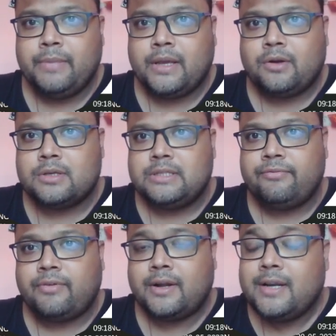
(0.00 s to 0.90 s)
because the
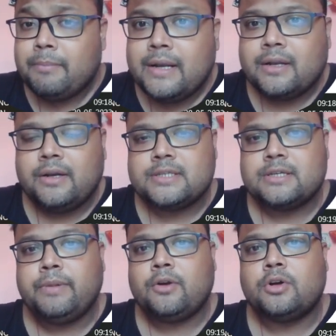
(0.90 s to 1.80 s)

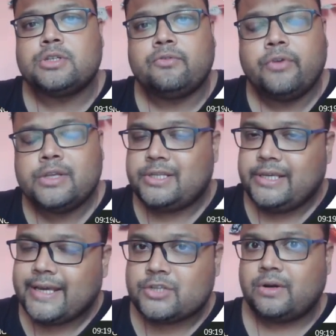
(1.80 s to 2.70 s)
fundamentalism because of which
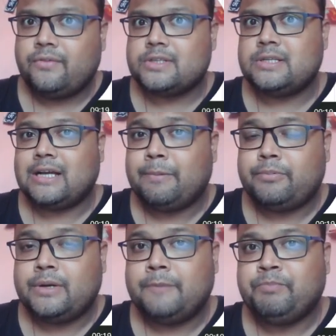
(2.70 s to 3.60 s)
DXY was in
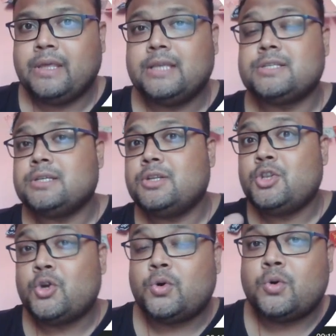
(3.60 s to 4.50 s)
uptrend is
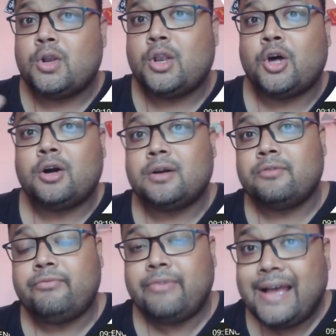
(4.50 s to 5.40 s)
no longer
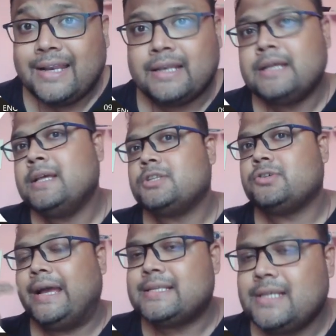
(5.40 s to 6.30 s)
valid.
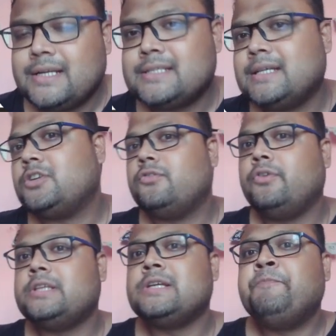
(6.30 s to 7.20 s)
So as a result of
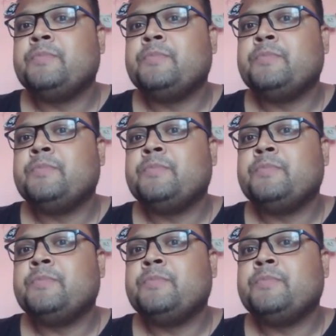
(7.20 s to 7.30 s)
which,